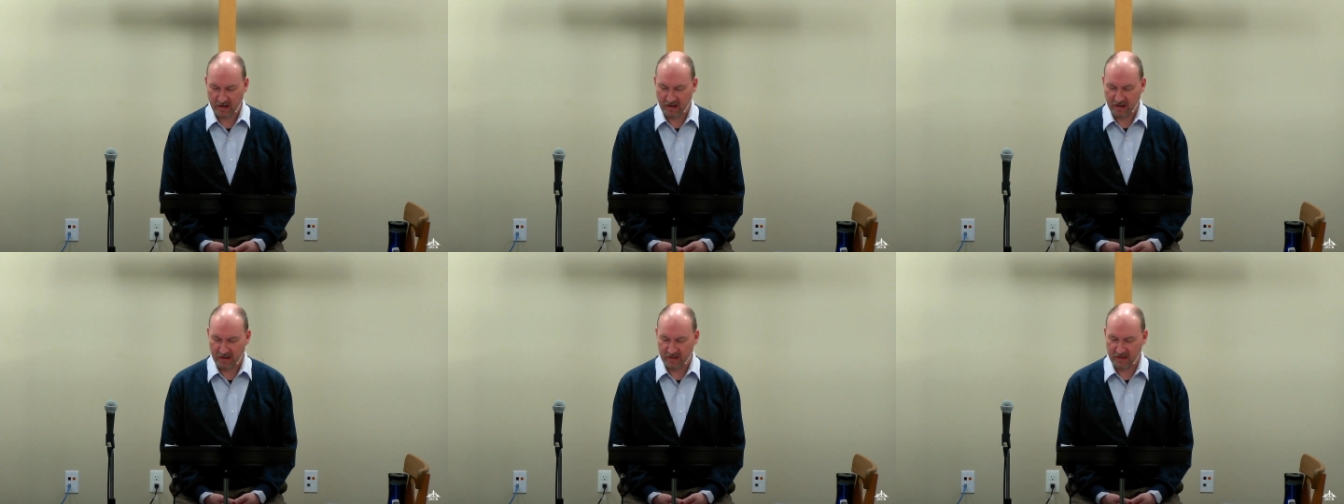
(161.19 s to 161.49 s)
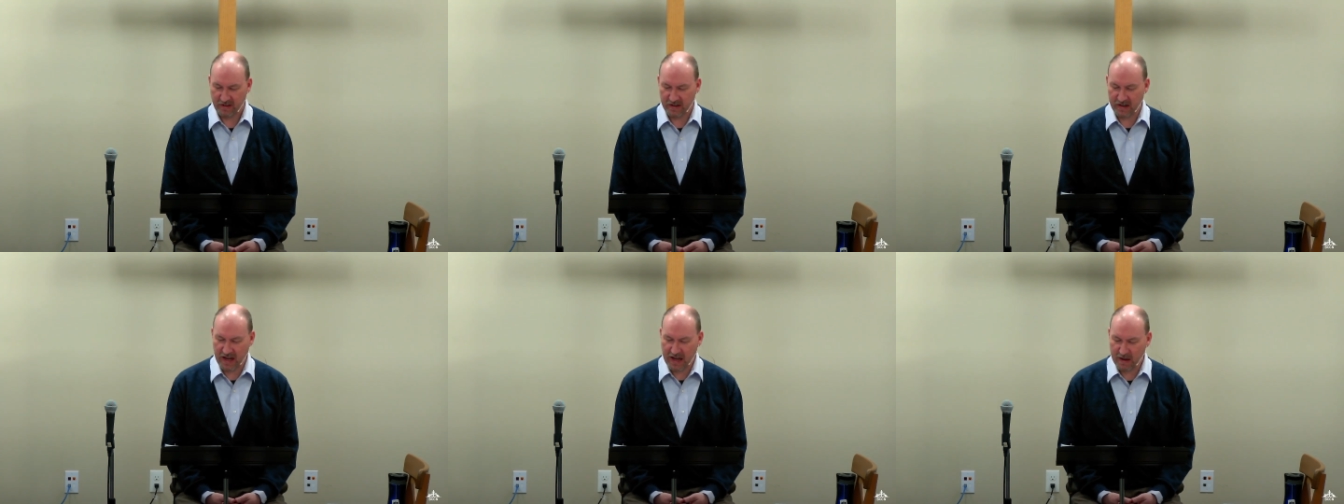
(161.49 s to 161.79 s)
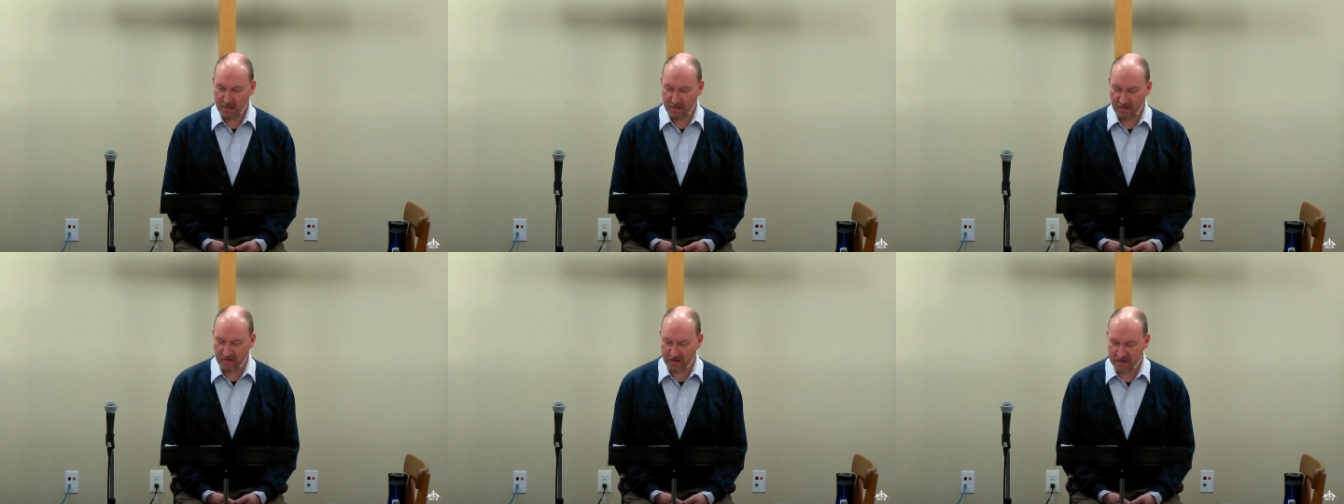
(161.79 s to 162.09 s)
The name
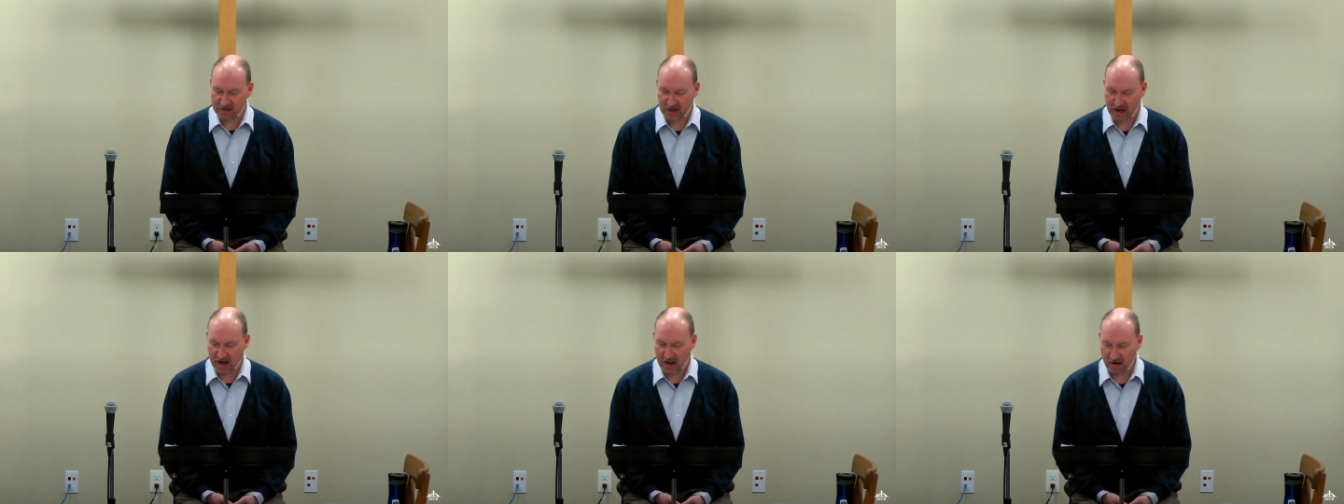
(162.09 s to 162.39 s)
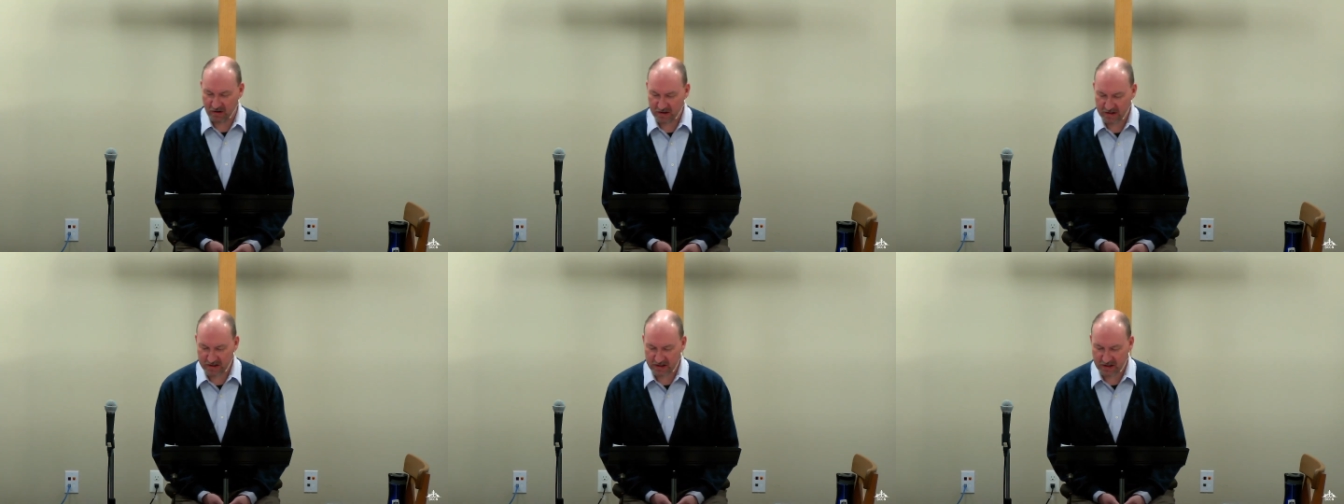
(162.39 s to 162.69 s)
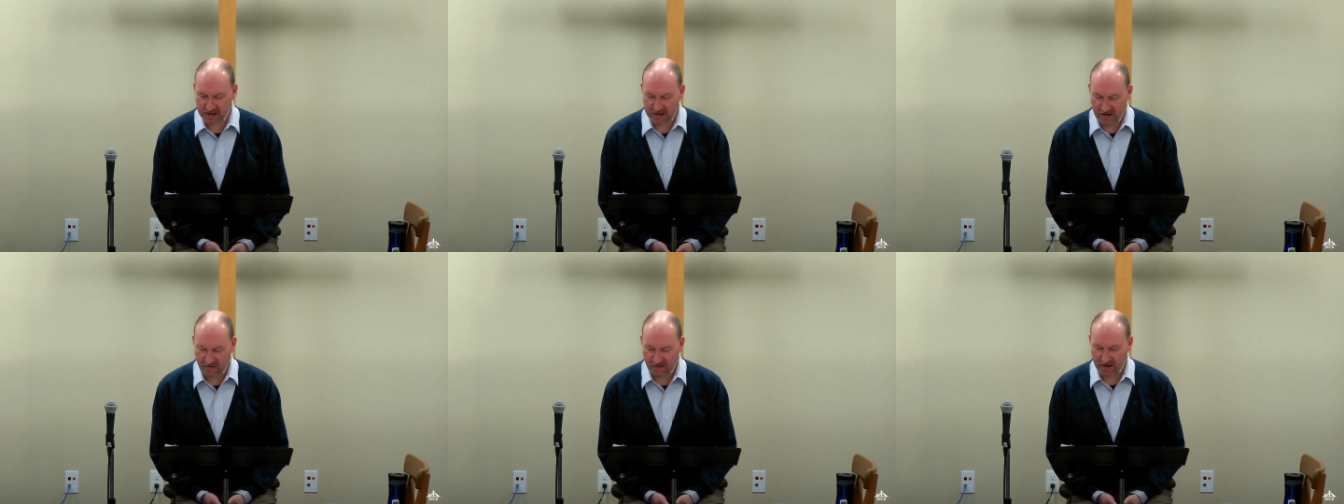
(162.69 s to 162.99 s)
of the town is
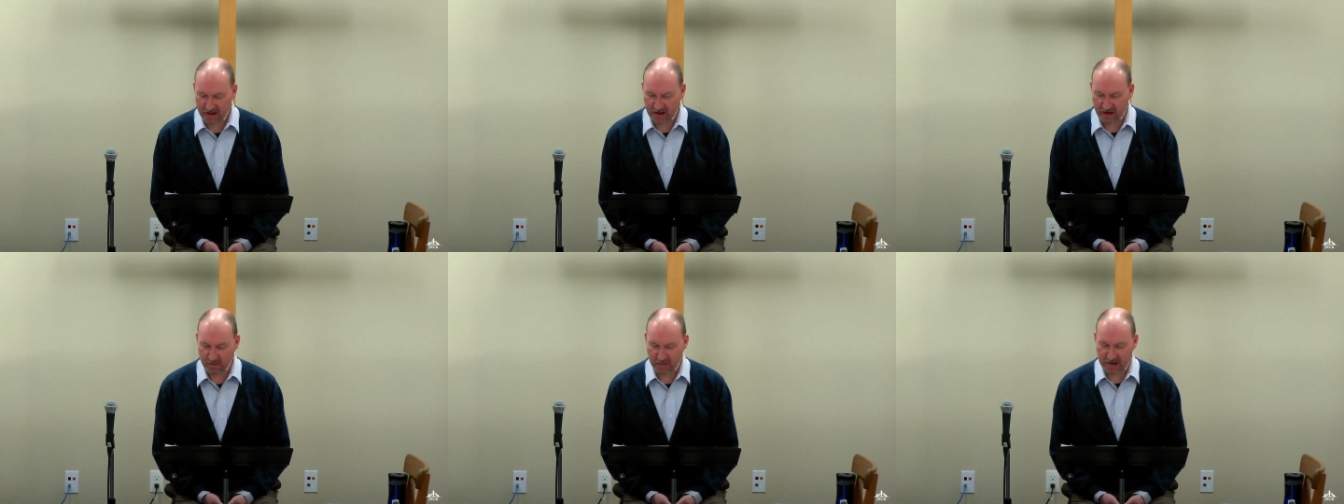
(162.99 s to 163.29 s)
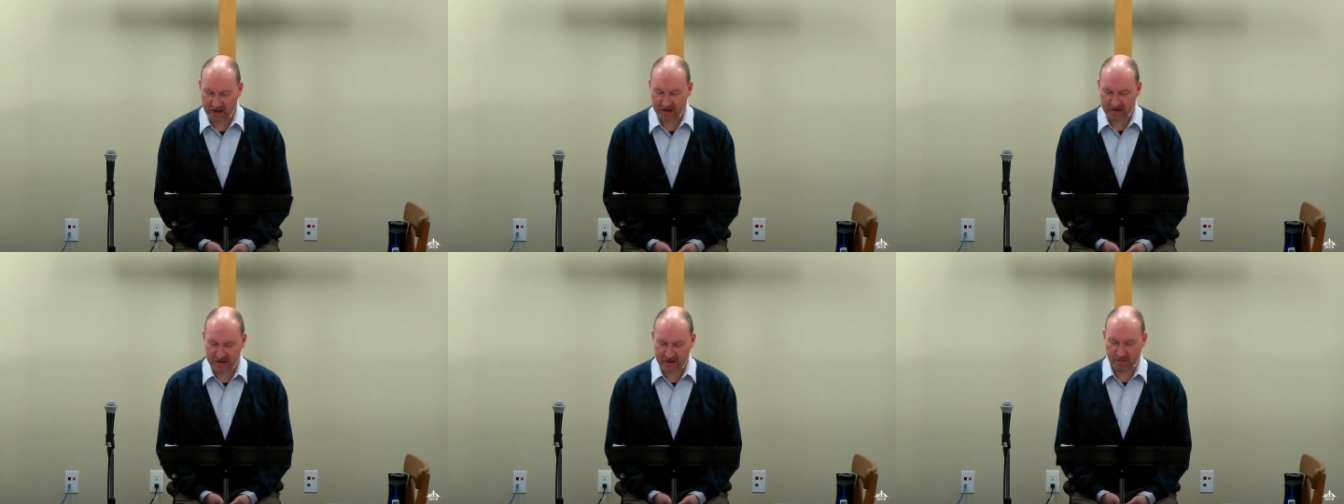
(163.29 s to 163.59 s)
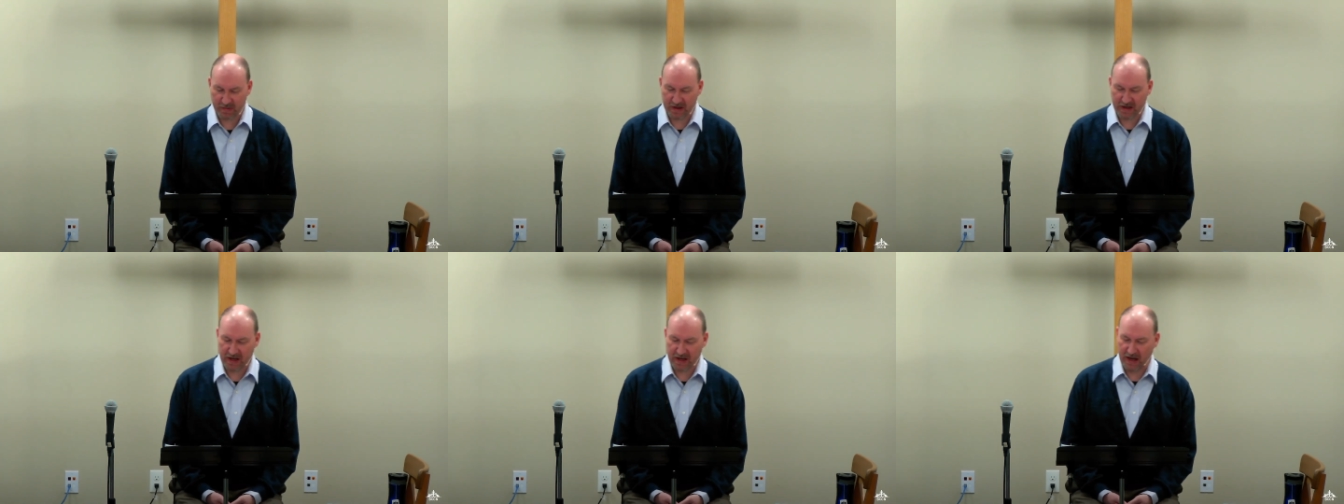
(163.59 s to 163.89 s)
significant because it
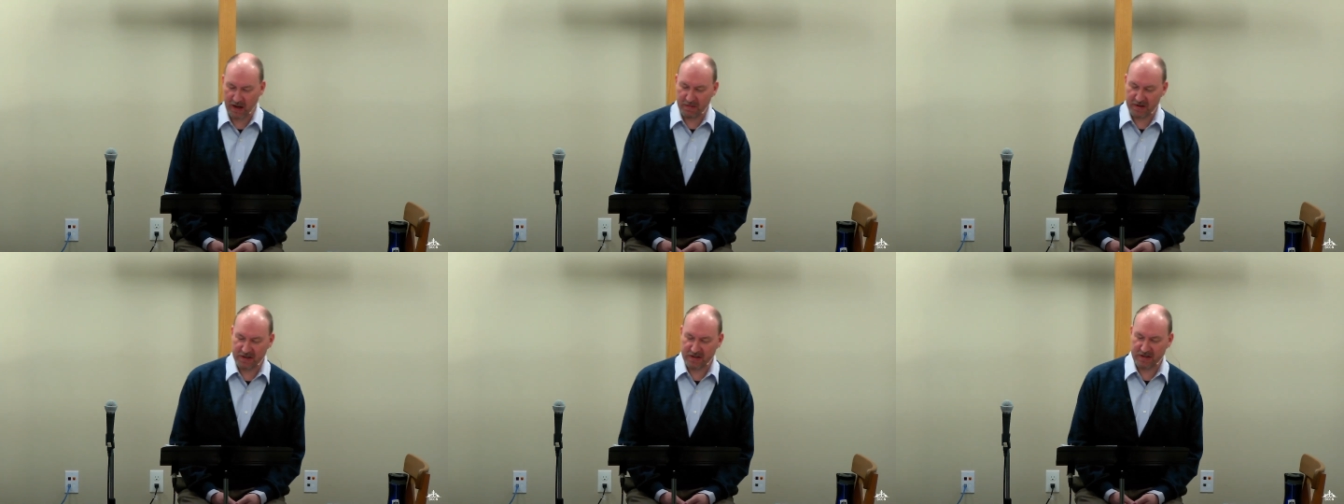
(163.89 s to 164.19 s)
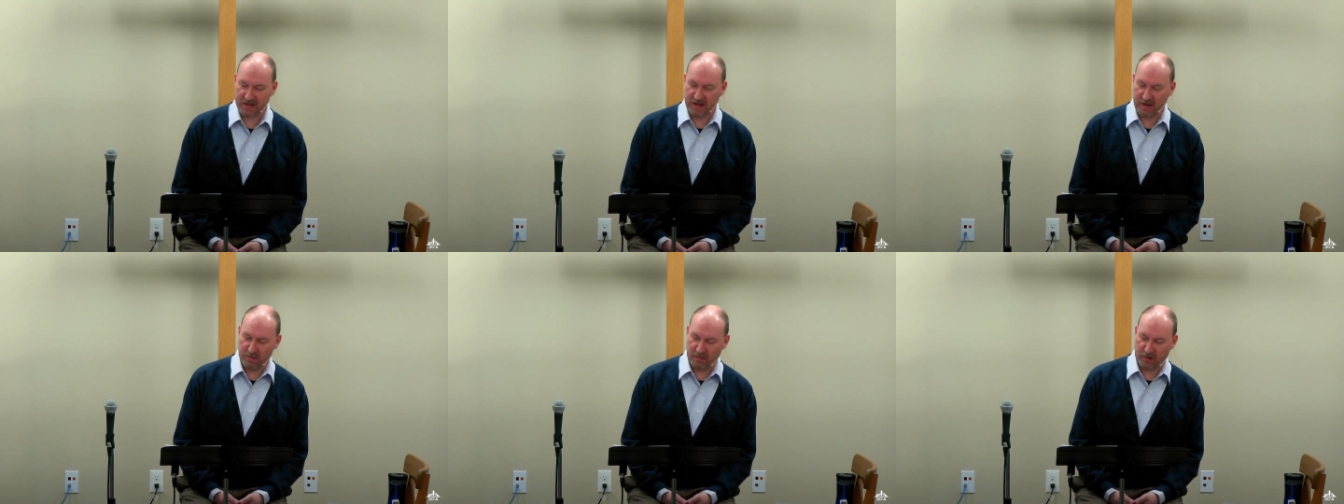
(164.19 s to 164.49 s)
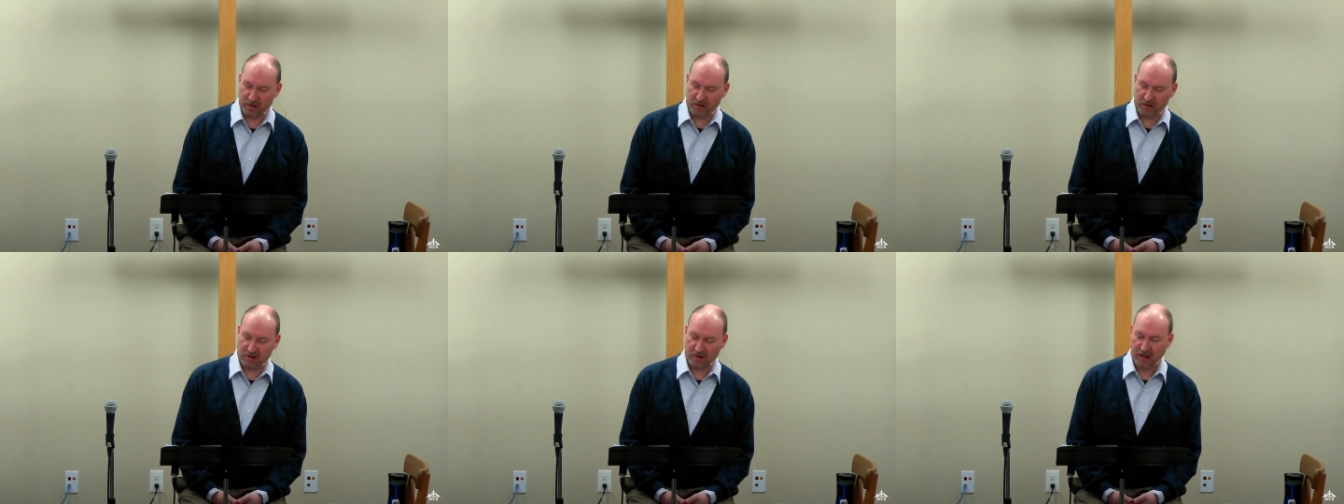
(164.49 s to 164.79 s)
became a
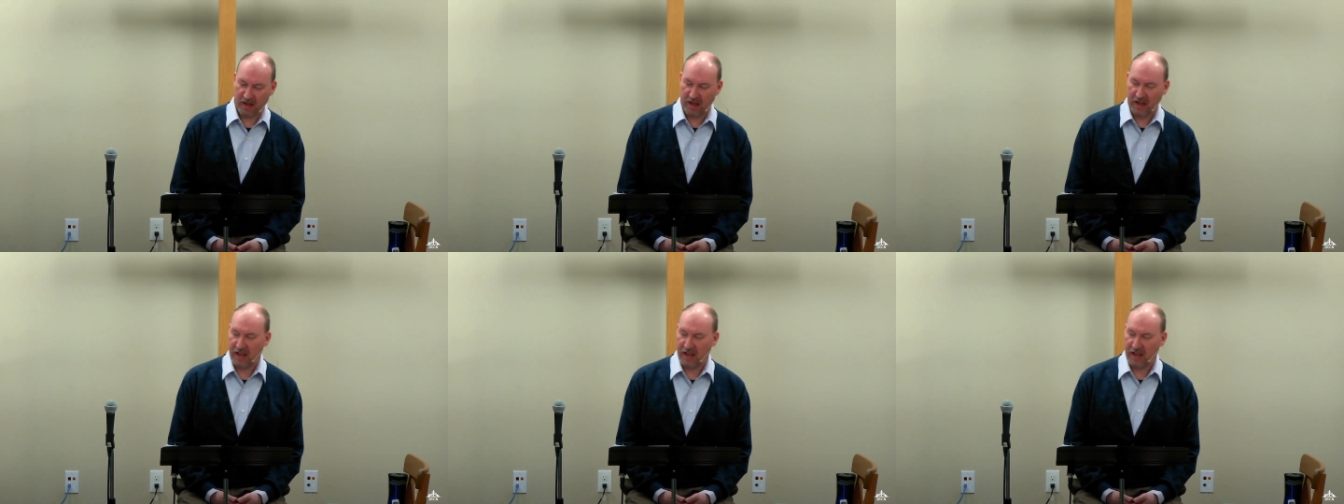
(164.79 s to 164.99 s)
symbol